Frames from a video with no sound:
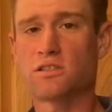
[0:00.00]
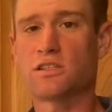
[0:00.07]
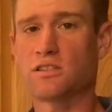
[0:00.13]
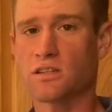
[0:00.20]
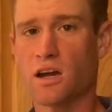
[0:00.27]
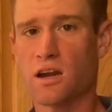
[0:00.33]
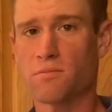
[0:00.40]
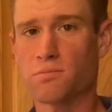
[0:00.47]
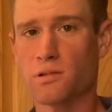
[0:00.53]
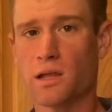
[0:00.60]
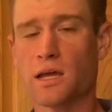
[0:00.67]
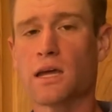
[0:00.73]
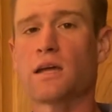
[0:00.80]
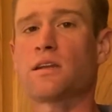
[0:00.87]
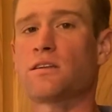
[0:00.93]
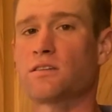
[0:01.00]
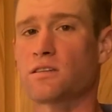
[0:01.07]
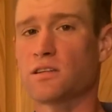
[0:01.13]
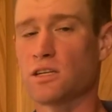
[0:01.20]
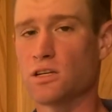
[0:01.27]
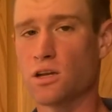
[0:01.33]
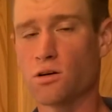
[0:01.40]
He's got a plan,
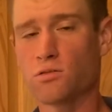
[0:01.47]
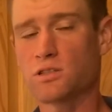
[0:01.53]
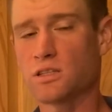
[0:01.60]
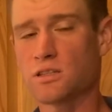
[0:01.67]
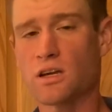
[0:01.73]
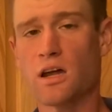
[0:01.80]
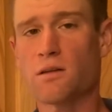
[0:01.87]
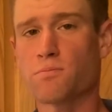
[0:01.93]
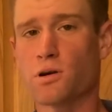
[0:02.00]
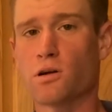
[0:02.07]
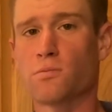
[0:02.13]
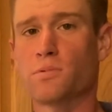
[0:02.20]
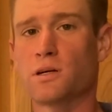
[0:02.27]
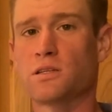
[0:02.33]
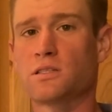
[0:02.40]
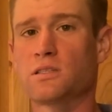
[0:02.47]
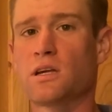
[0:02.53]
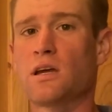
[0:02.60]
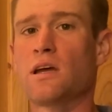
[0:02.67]
he knows he's got a purpose,